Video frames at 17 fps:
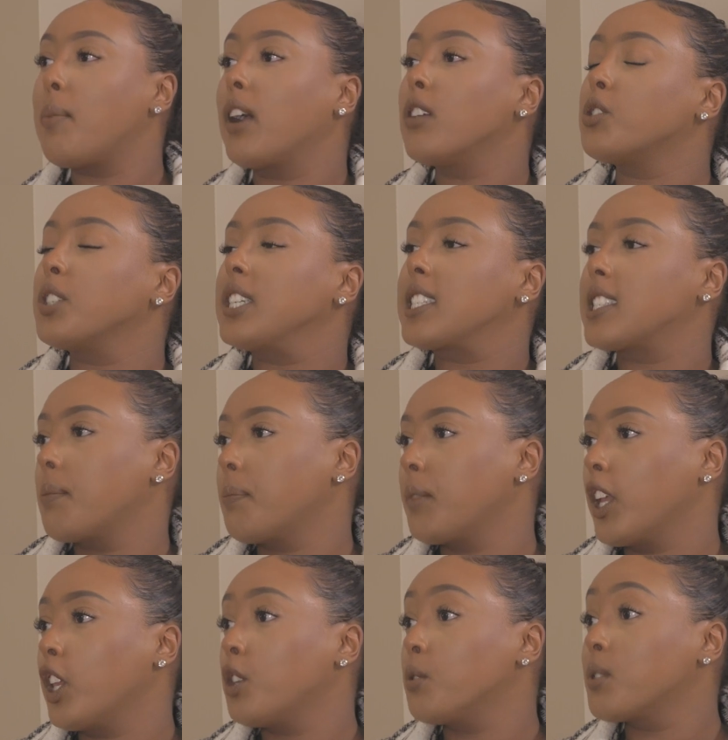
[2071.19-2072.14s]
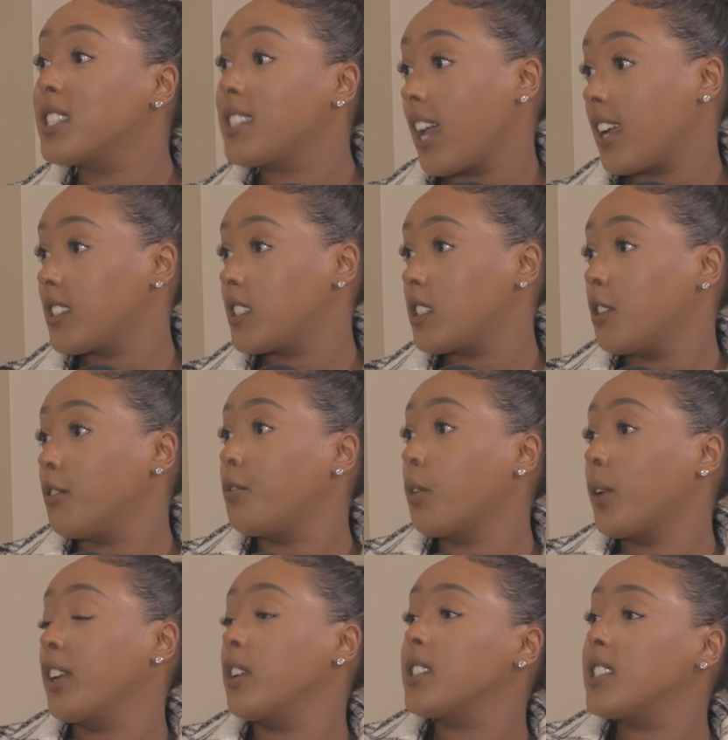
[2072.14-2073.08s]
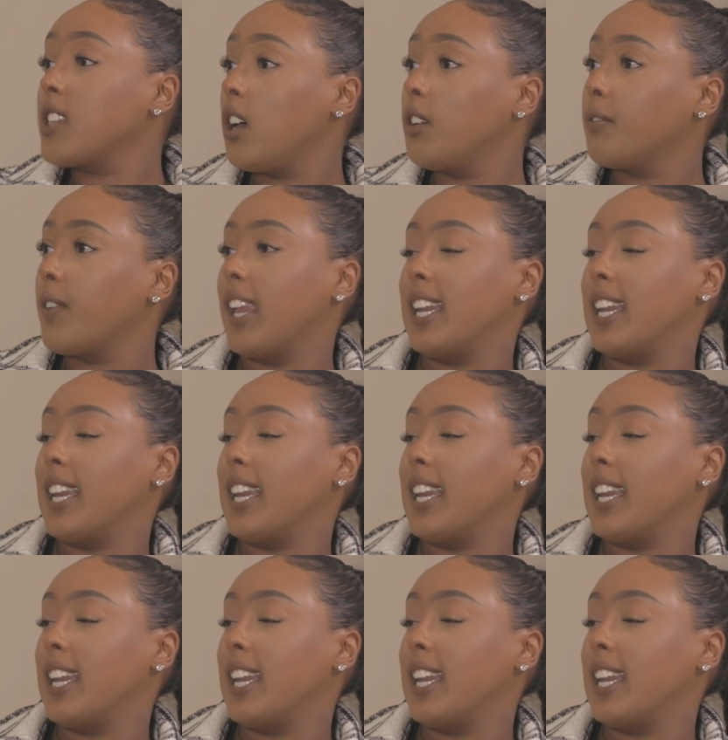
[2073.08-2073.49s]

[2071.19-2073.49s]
A boundary is something you set for yourself,